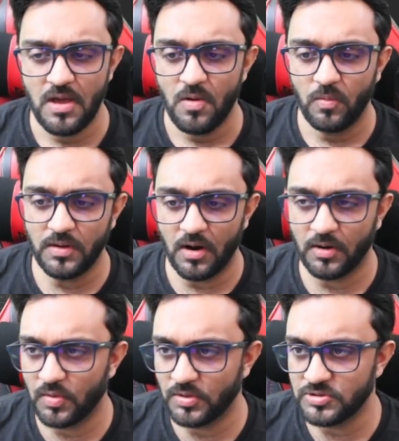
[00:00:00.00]
We are
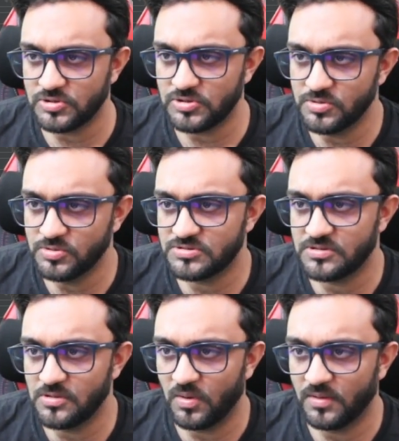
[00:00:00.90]
going to use the
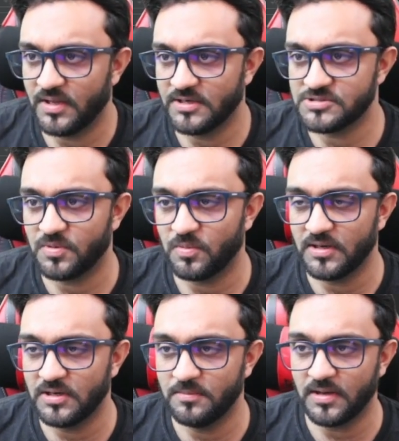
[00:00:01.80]
one that is
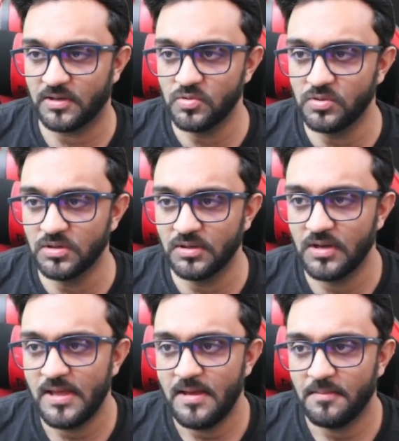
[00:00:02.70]
provided by Google
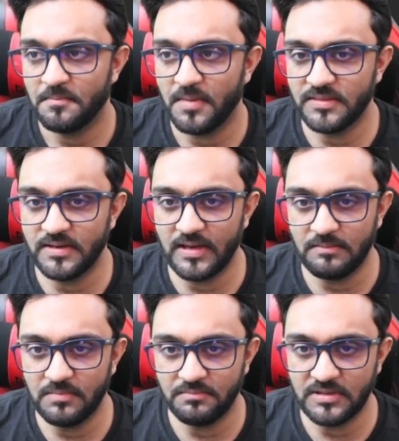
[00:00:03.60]
by the
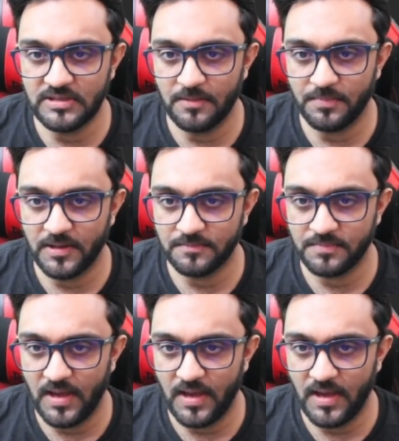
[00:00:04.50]
name MediaPipe.